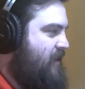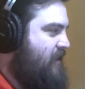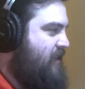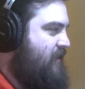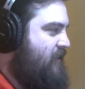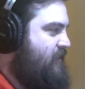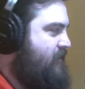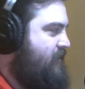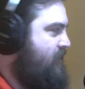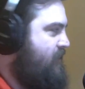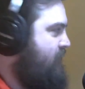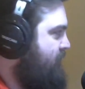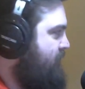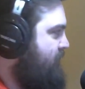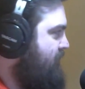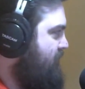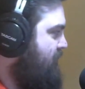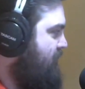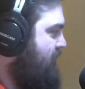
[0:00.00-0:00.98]
getting sick
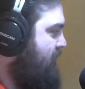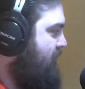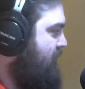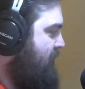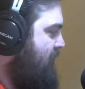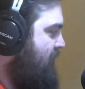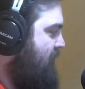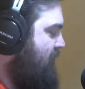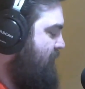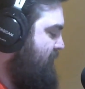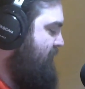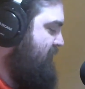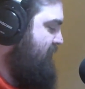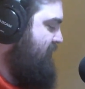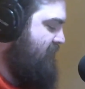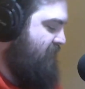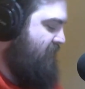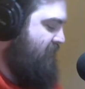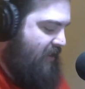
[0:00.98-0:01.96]
when you work from home is
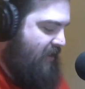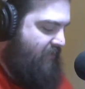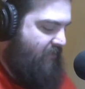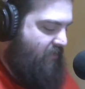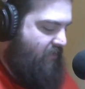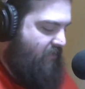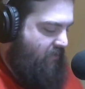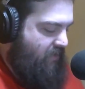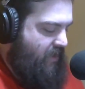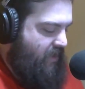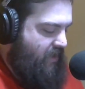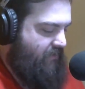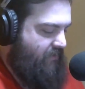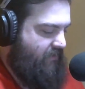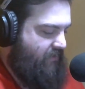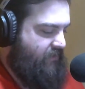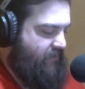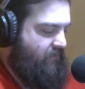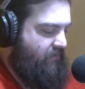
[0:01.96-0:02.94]
you don't have a whole lot of
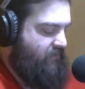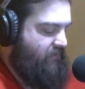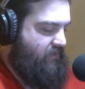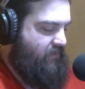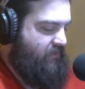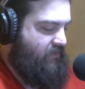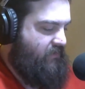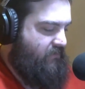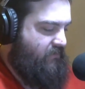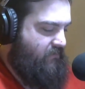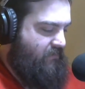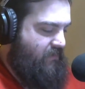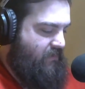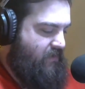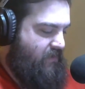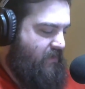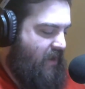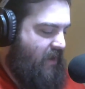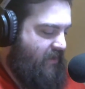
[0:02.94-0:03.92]
excuses
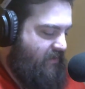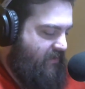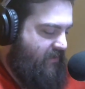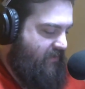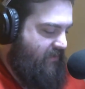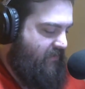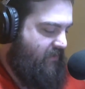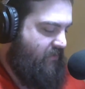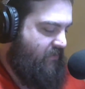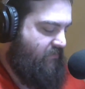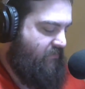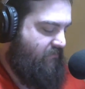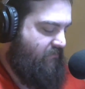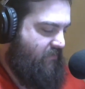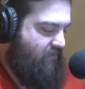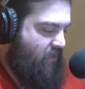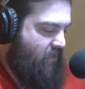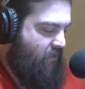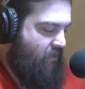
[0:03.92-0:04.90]
not to still
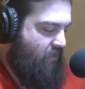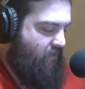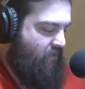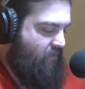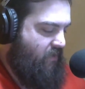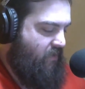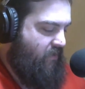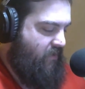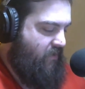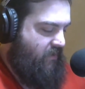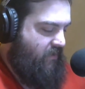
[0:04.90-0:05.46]
go to work.